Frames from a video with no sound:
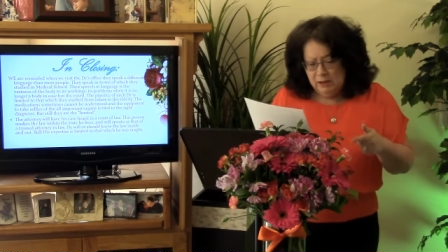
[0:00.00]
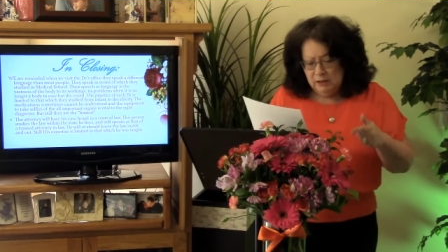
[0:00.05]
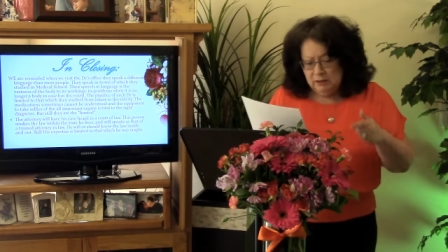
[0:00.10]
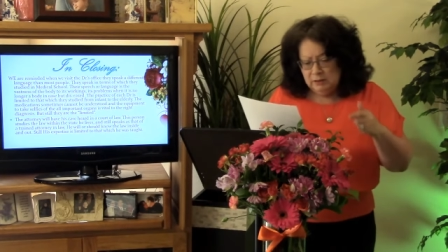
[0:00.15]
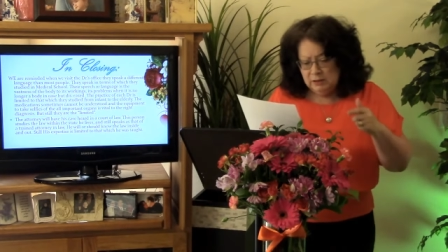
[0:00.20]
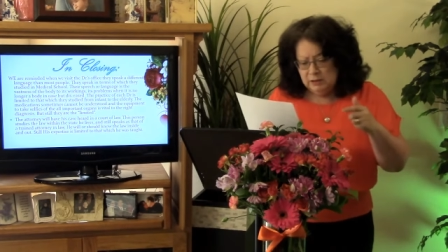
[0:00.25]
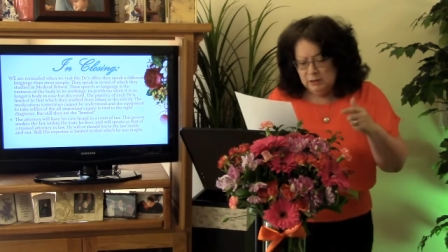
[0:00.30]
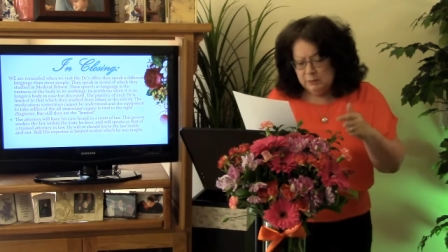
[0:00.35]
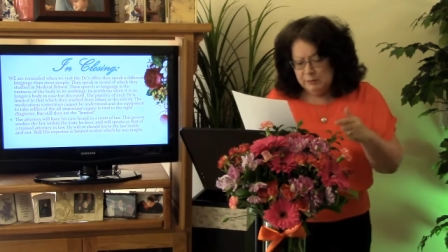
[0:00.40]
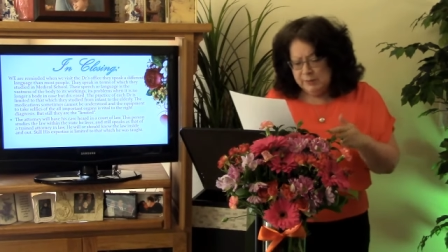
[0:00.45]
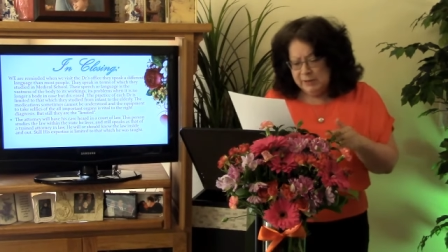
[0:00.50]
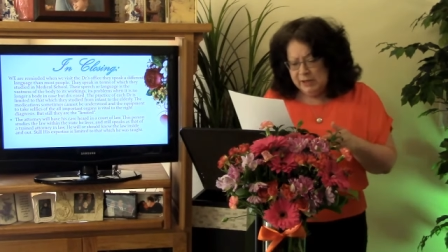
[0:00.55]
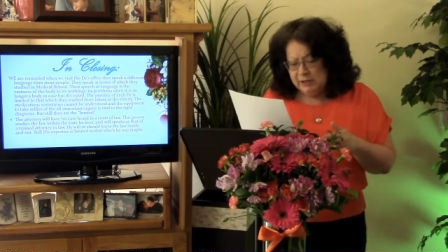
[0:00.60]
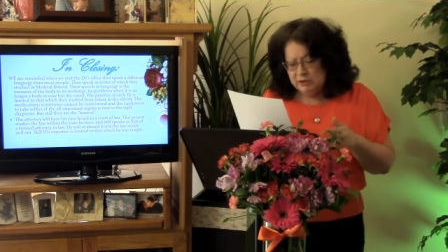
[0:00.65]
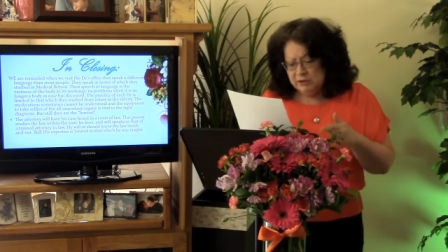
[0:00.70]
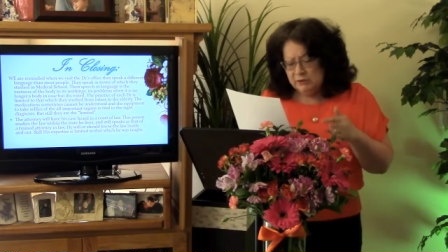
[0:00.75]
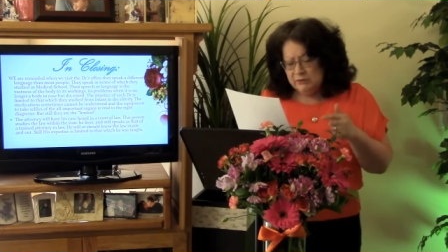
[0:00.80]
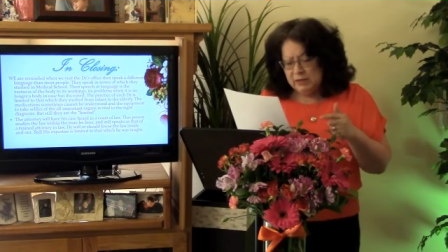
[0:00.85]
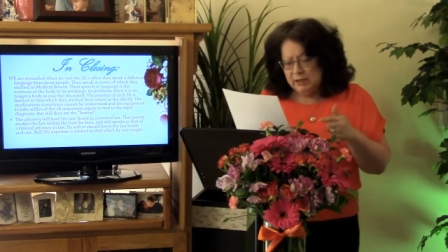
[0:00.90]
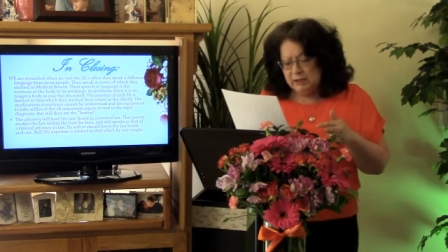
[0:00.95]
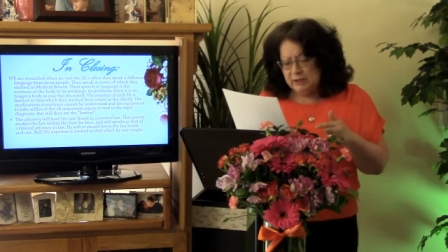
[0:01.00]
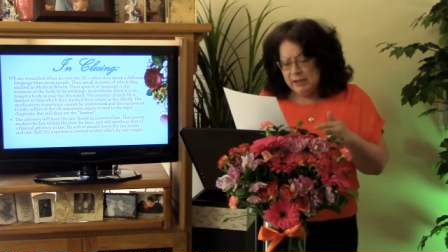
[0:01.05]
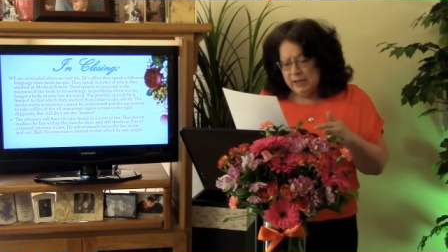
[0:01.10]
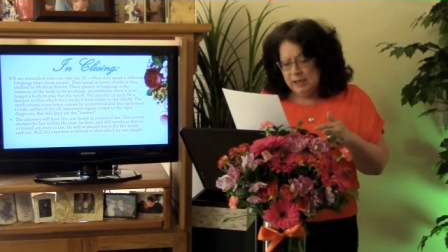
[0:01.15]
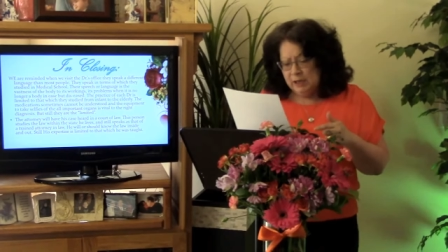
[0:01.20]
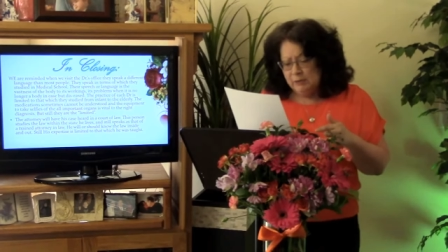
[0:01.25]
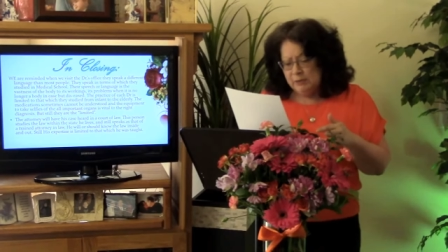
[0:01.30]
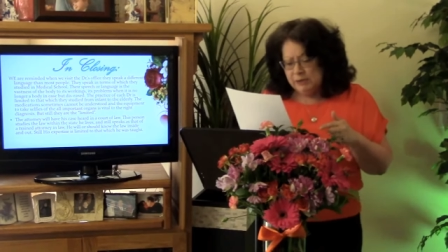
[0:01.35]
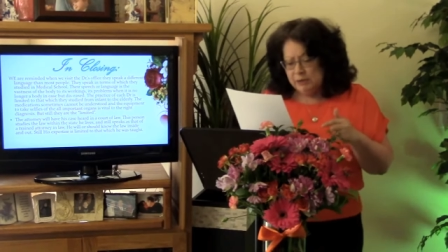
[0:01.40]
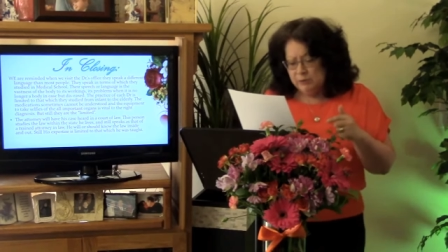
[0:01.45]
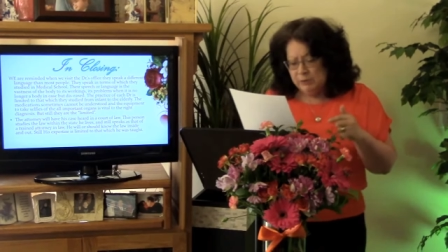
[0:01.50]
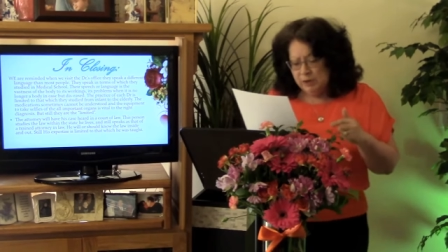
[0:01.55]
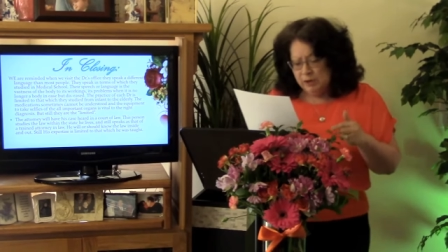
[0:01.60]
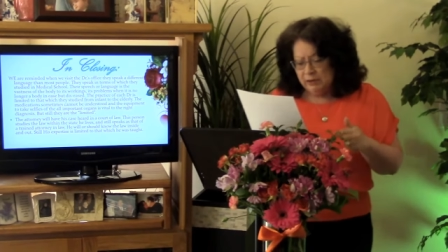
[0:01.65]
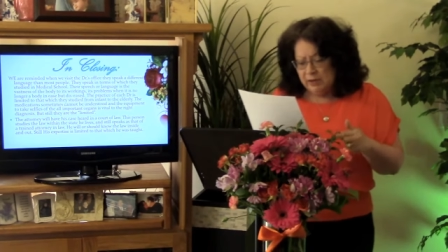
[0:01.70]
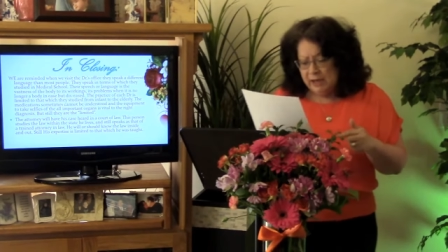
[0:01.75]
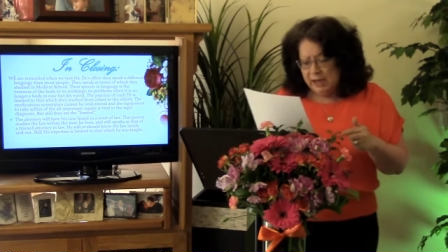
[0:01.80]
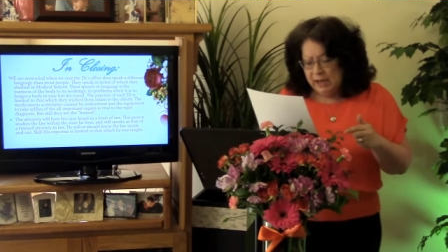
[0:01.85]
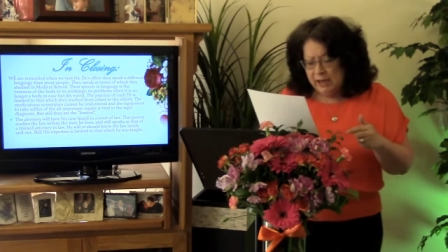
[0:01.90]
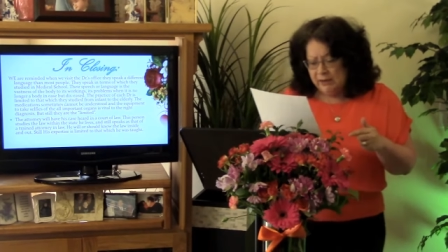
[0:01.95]
The speech of that language we are
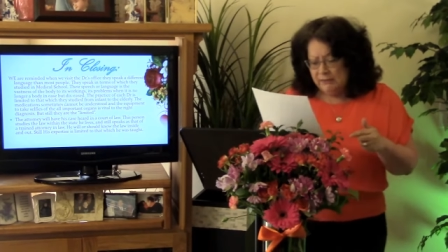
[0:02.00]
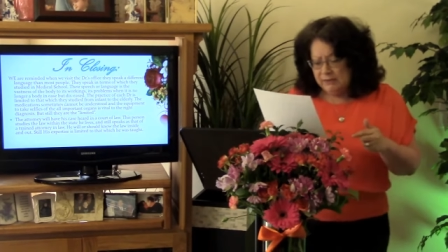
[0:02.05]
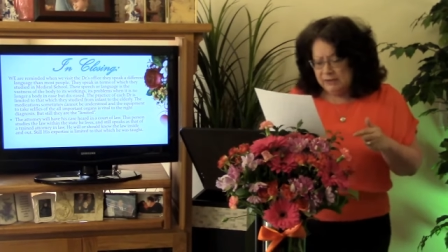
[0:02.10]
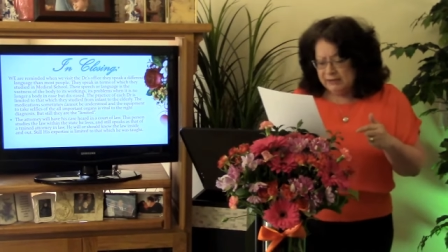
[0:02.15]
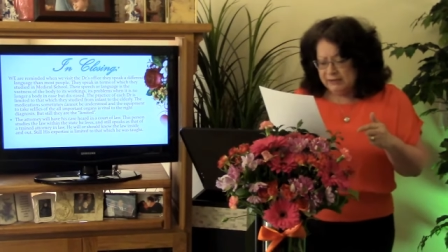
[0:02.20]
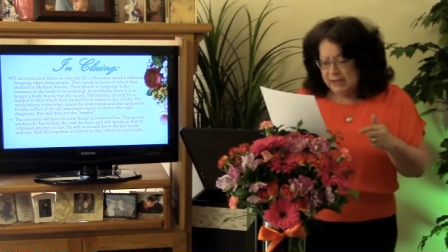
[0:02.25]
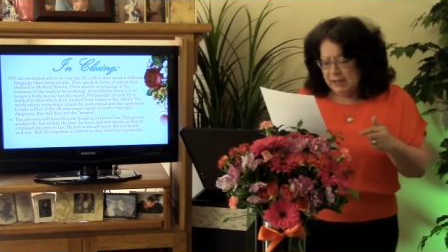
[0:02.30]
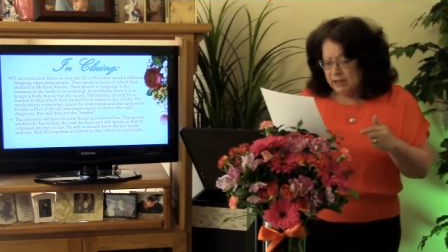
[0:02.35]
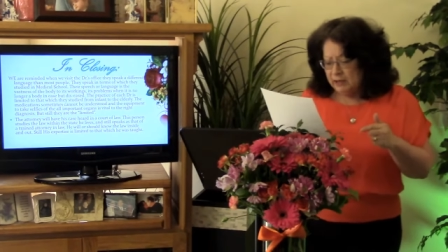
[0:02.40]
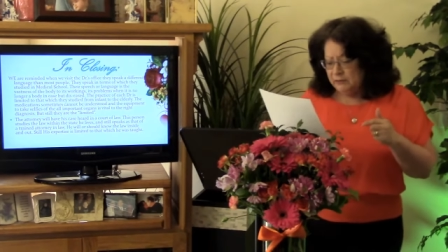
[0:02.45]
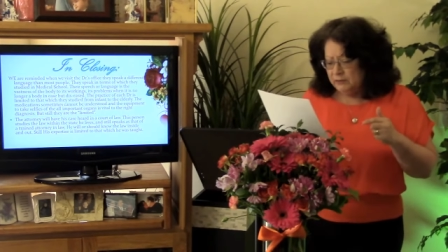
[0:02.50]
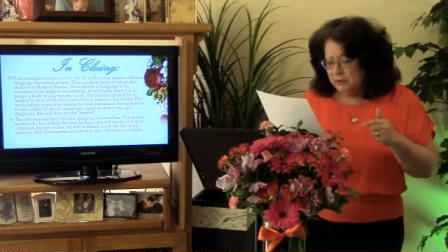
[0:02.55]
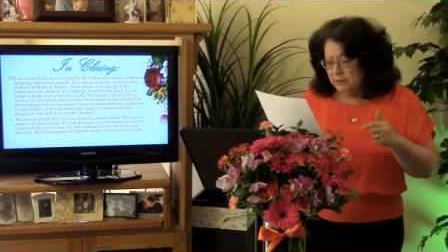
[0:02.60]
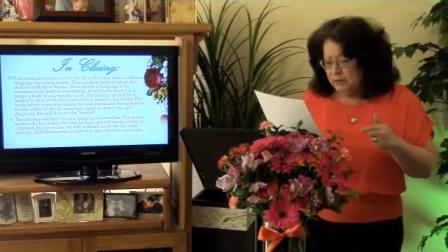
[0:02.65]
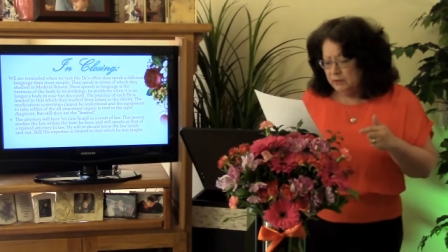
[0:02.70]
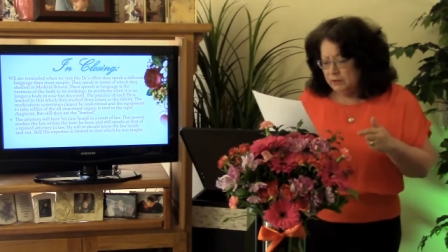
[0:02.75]
to have is that of the,